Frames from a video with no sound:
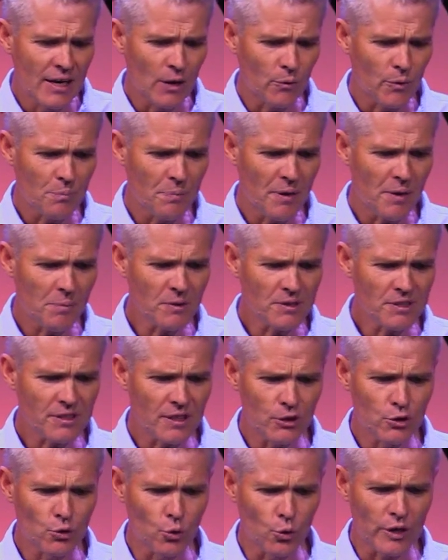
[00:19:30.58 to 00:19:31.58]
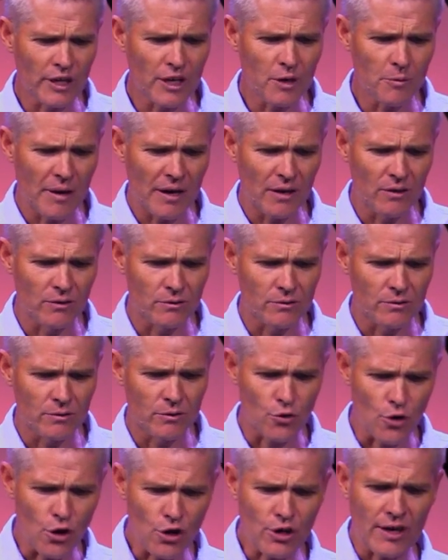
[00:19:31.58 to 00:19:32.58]
Now, when people start talking about
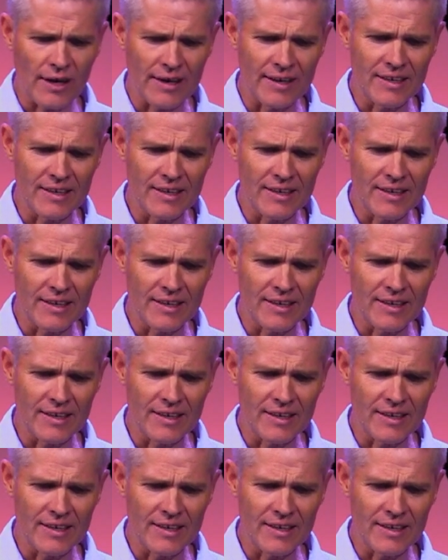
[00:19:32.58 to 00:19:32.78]
rock